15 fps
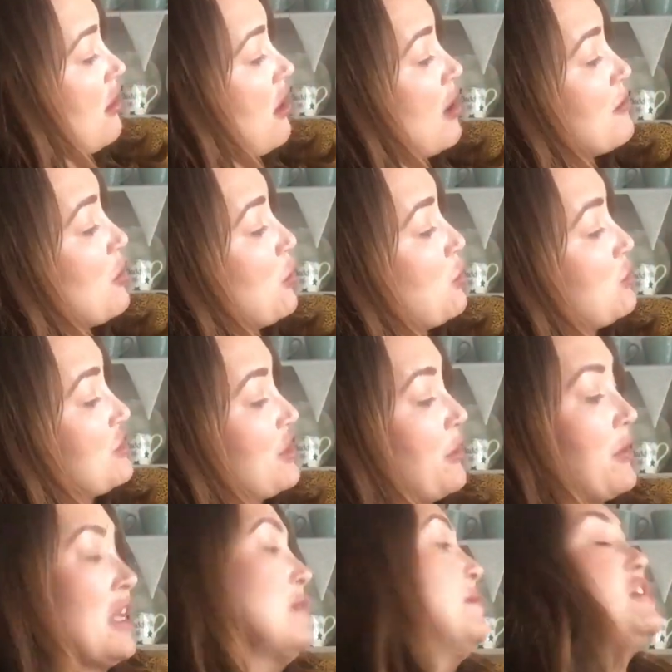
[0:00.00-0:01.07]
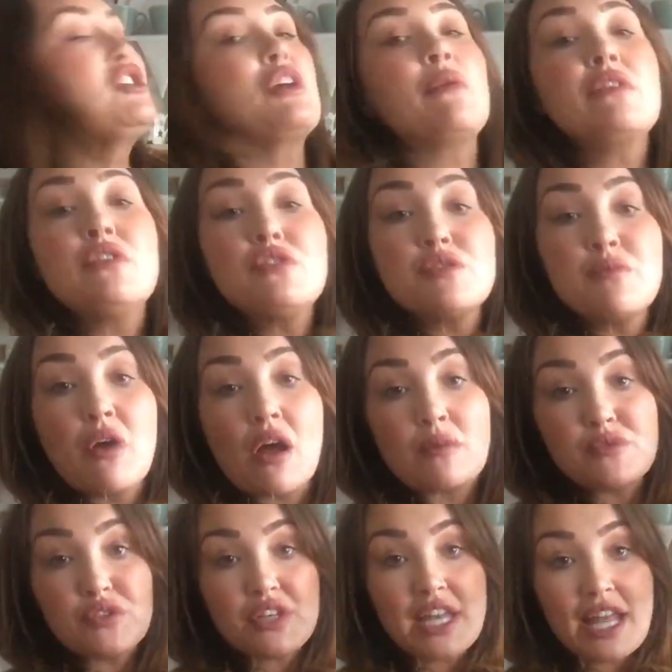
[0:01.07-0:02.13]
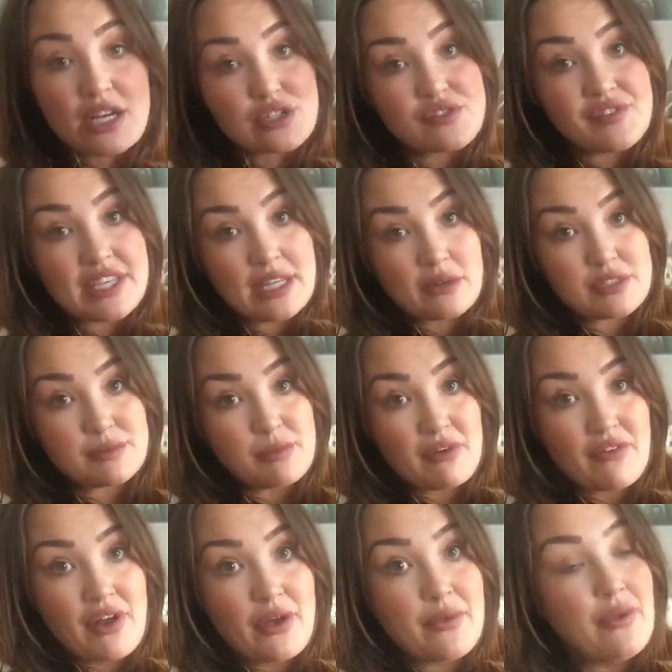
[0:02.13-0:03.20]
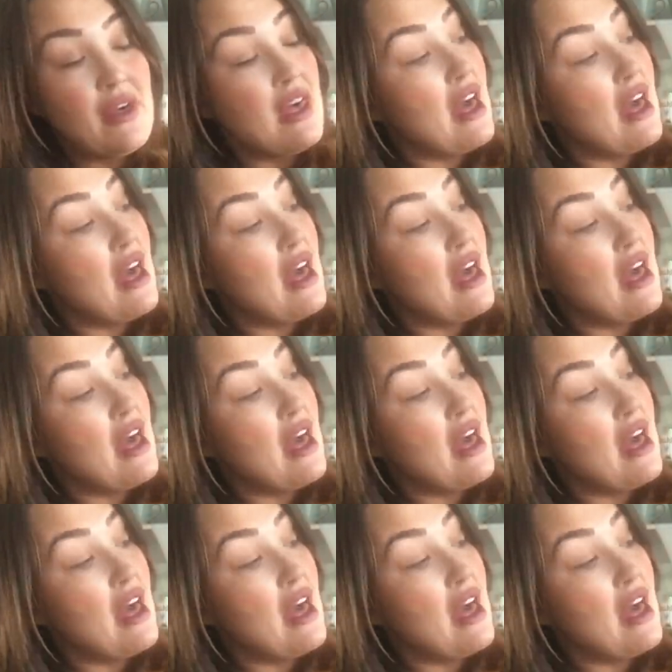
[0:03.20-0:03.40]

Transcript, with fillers: I'm also going to be showing you tomorrow. I'm doing an extra video tomorrow